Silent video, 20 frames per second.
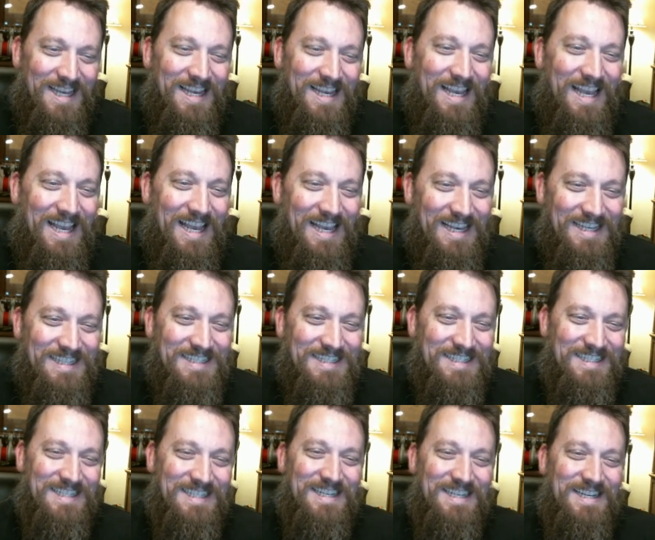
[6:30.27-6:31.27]
and
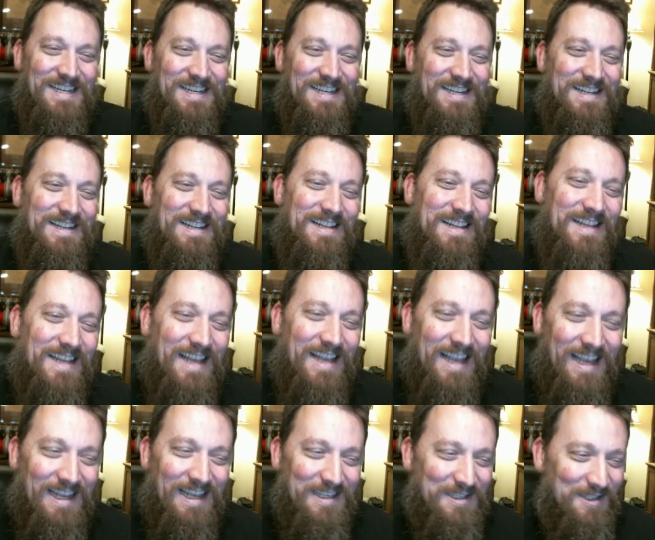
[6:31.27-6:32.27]

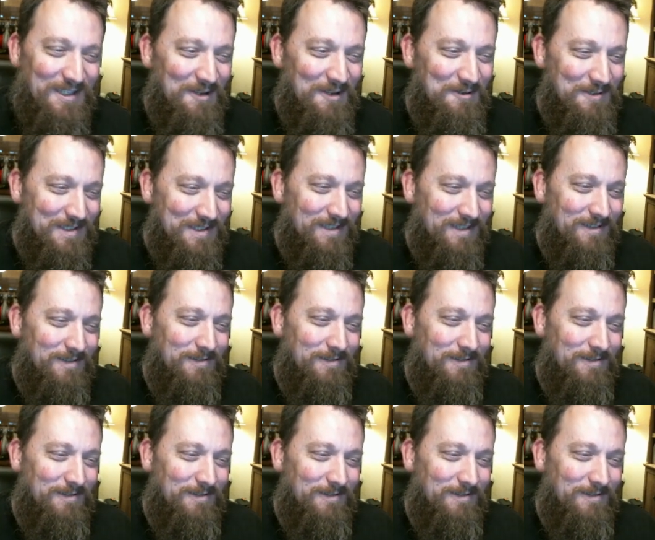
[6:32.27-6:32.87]
you lose.